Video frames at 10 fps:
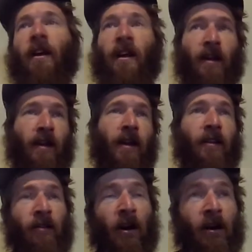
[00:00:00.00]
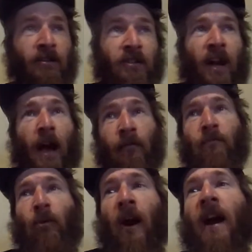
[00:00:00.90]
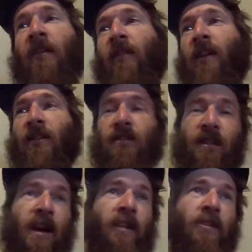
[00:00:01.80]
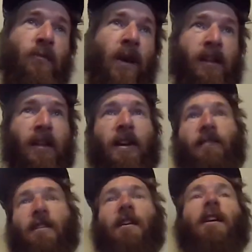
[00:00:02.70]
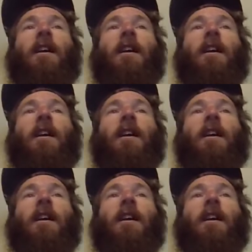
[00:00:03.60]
And honestly, I was more aggravated today. That's why I left.